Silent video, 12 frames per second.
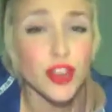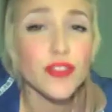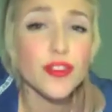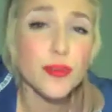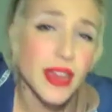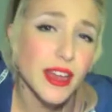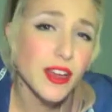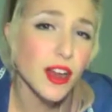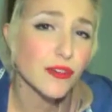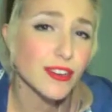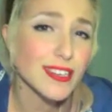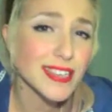you're making
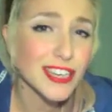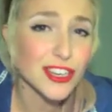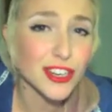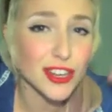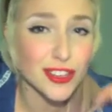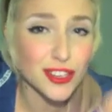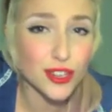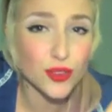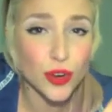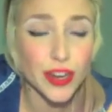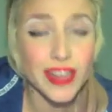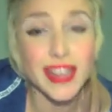conversation and this is
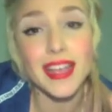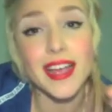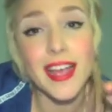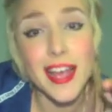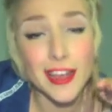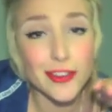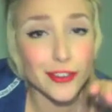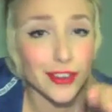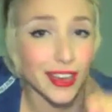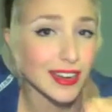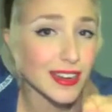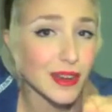working and you're getting
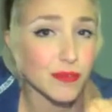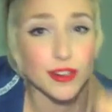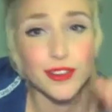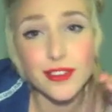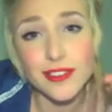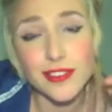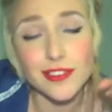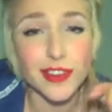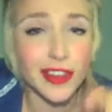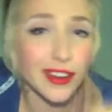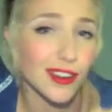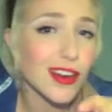numbers and you're getting
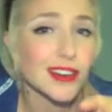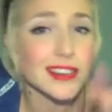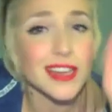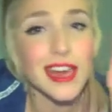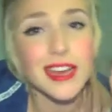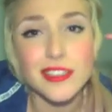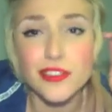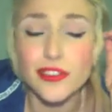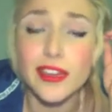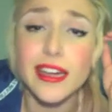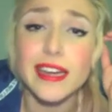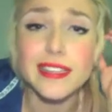contacts and you're getting
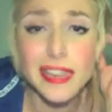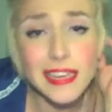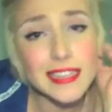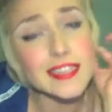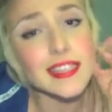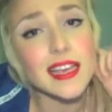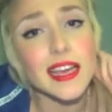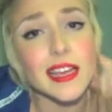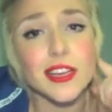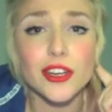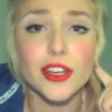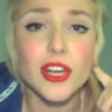dates and you're
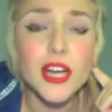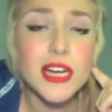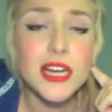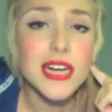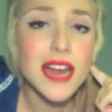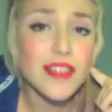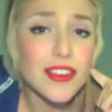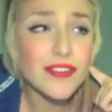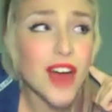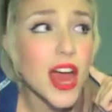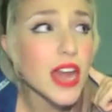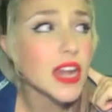having
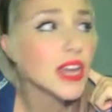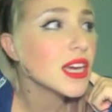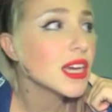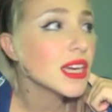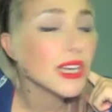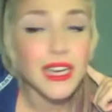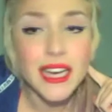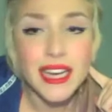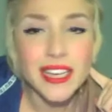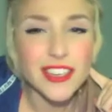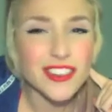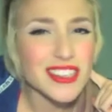fun and
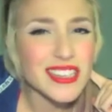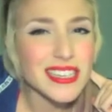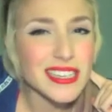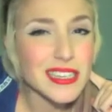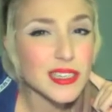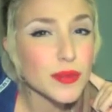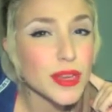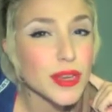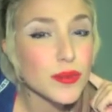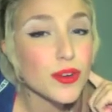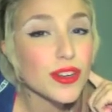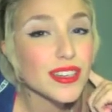you're still being
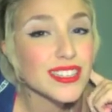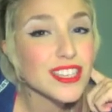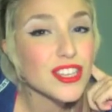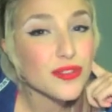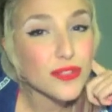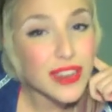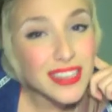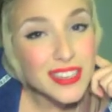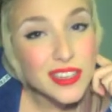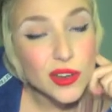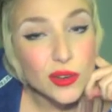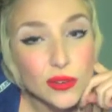put into the friend
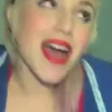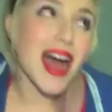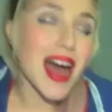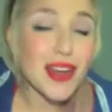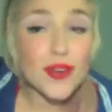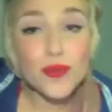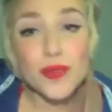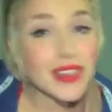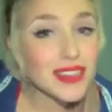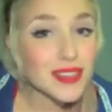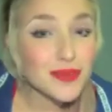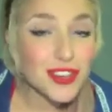zone, I don't mean
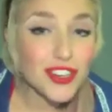to be